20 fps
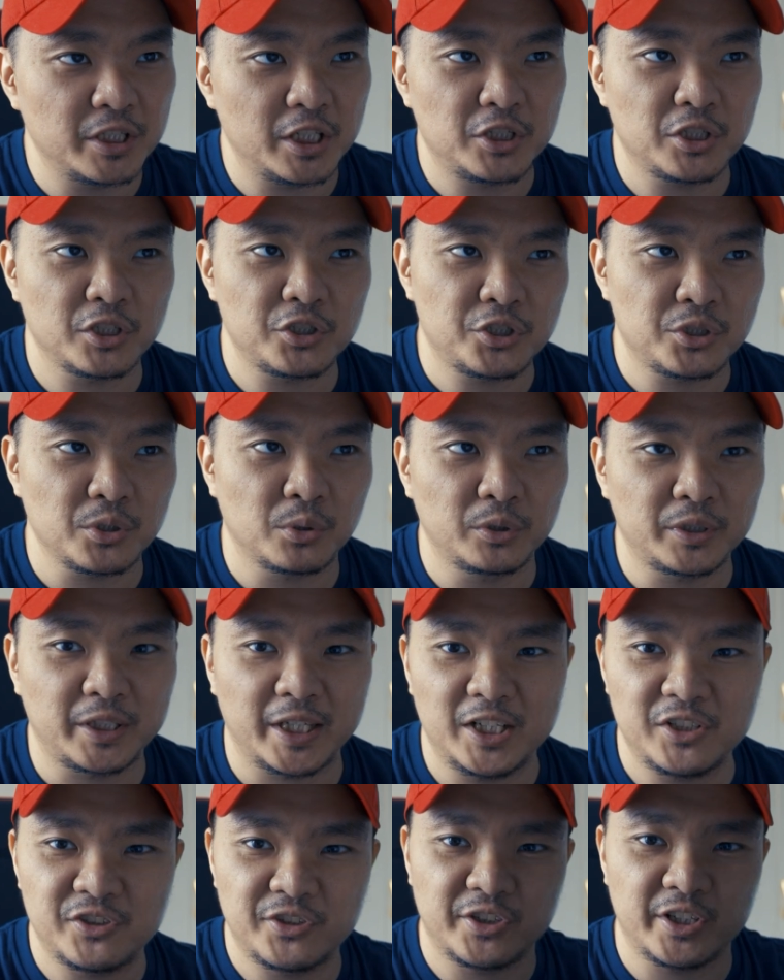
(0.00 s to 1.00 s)
They just
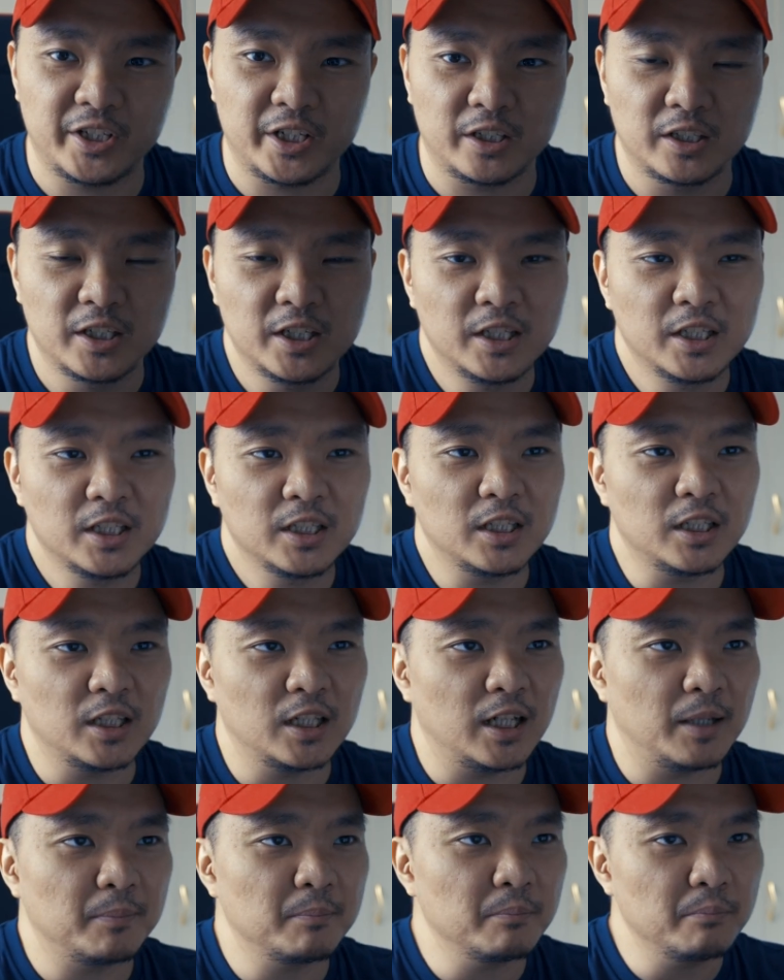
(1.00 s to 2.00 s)
showcased their
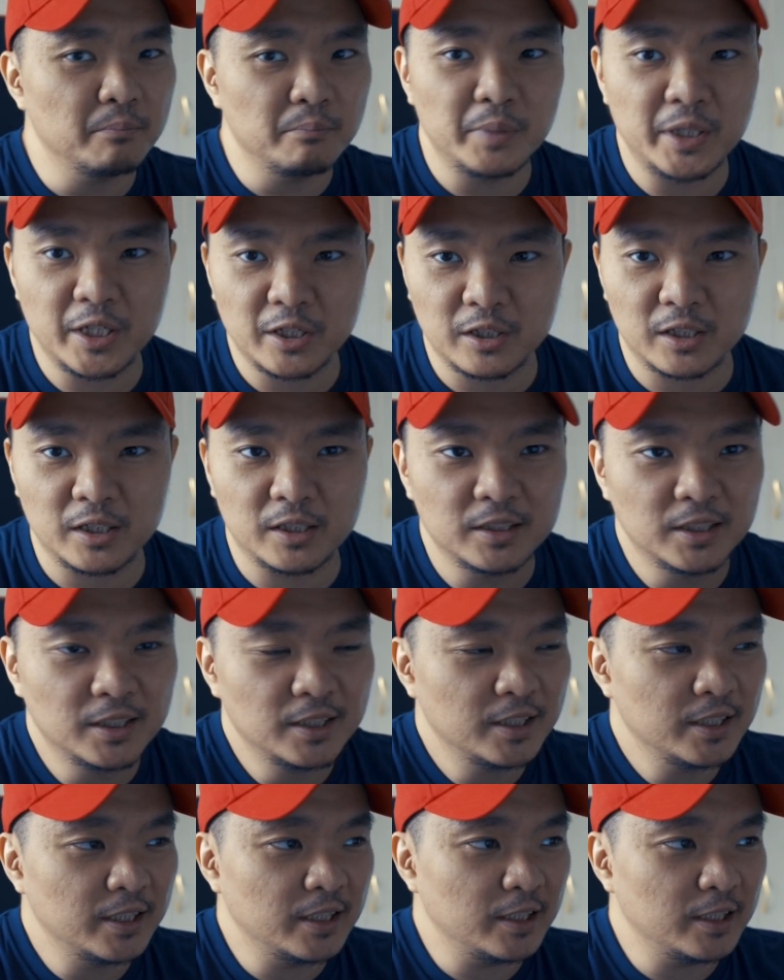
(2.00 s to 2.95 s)
Mira.